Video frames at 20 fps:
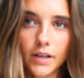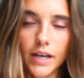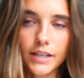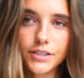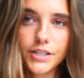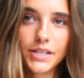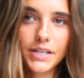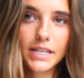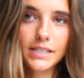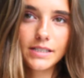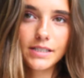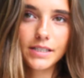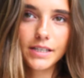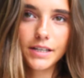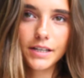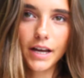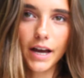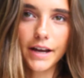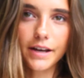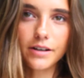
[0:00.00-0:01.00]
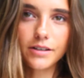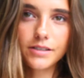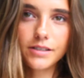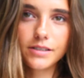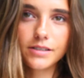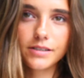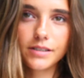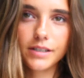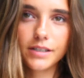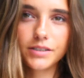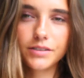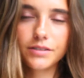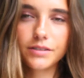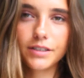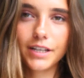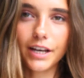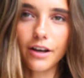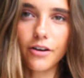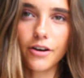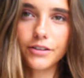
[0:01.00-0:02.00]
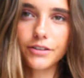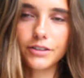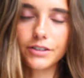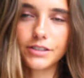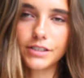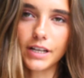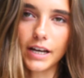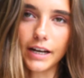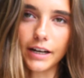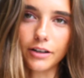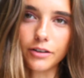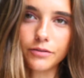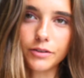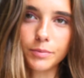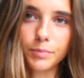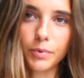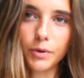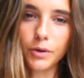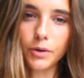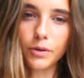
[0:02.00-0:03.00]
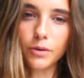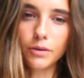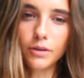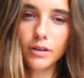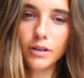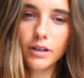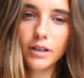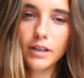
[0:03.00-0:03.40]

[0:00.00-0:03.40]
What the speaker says: As you can see, I also sealed the other side of the pole,